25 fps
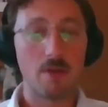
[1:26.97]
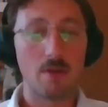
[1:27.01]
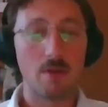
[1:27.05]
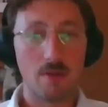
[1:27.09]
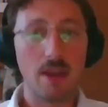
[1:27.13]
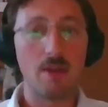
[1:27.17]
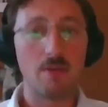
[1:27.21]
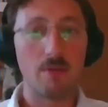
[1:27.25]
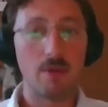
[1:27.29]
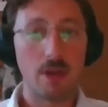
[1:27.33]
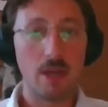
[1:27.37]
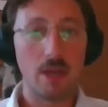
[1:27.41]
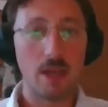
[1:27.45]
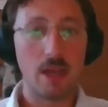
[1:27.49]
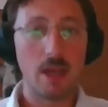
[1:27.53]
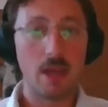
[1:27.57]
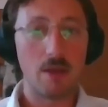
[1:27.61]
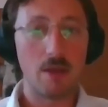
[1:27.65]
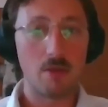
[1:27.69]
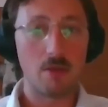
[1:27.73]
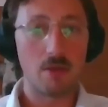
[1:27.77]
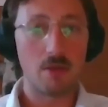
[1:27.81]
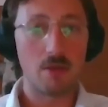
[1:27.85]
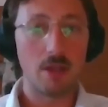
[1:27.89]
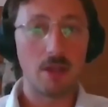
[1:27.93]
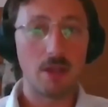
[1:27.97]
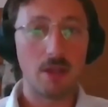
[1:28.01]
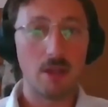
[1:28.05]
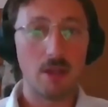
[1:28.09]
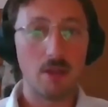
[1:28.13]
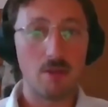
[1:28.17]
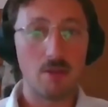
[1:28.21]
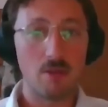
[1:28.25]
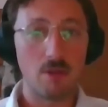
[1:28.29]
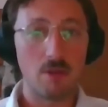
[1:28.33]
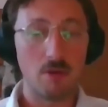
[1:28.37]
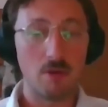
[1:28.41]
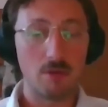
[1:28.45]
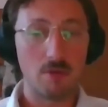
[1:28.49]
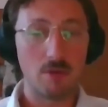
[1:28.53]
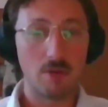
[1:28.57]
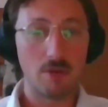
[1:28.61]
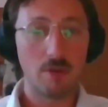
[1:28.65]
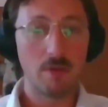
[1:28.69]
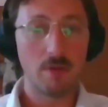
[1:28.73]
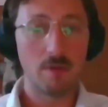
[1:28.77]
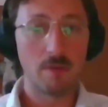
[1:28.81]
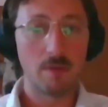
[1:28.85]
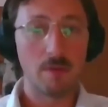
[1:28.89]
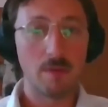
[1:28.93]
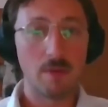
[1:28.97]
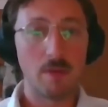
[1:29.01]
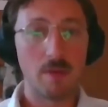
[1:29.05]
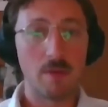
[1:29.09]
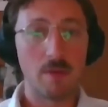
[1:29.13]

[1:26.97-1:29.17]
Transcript: flank irradiation in these children.